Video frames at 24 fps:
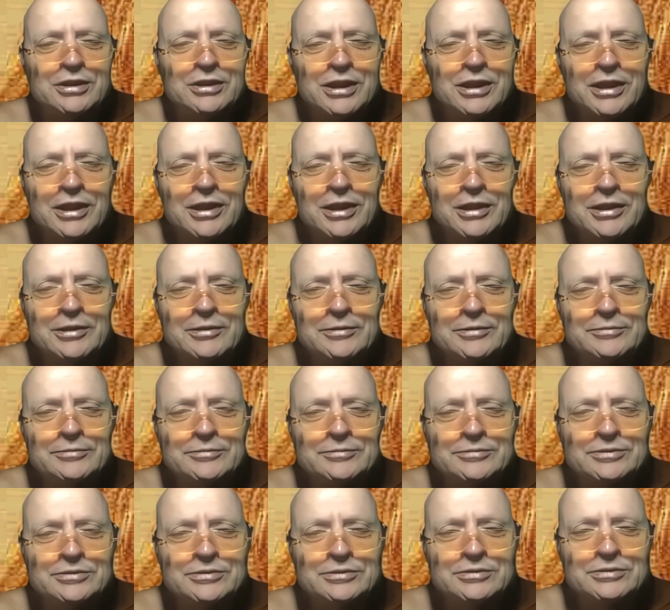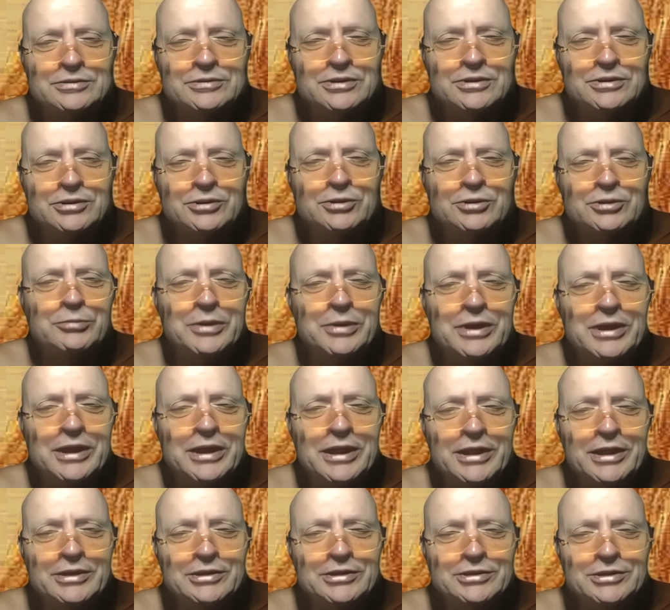um,
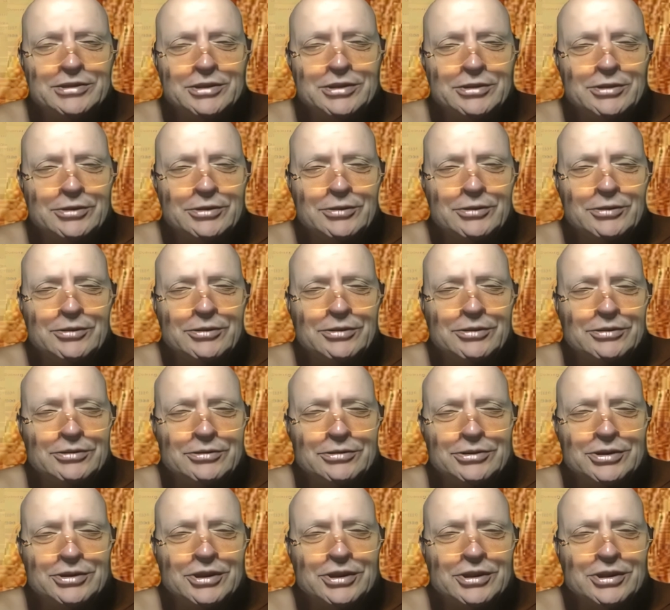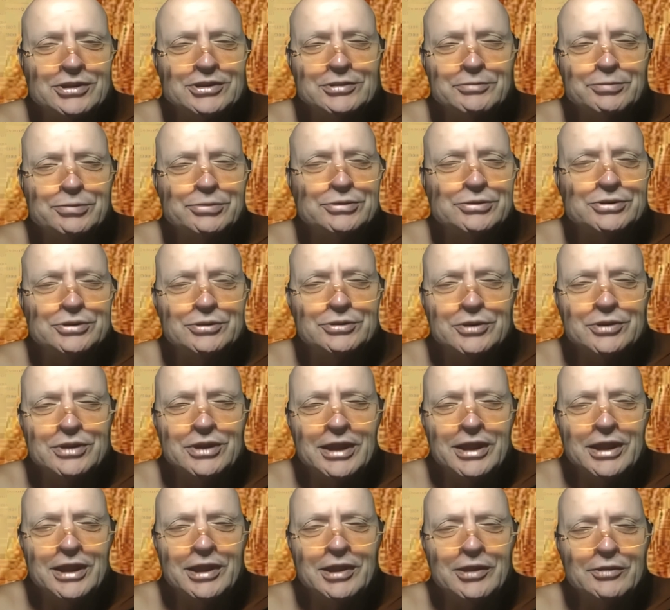humiliates you or, or, tries to put you
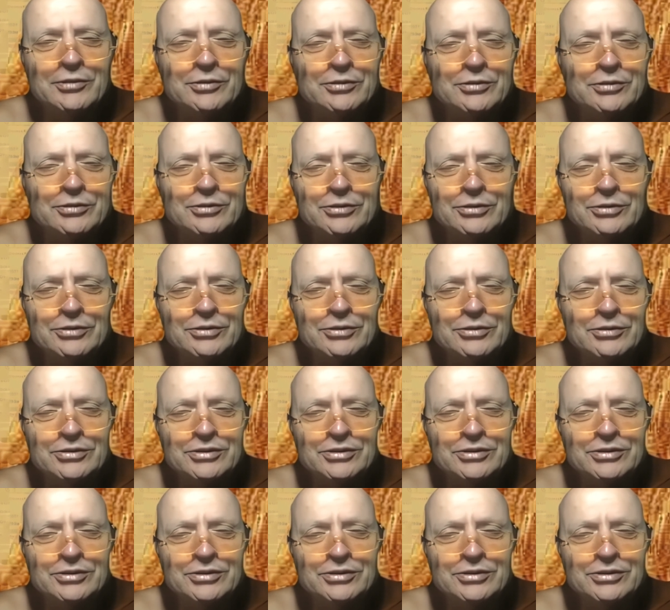down or, or,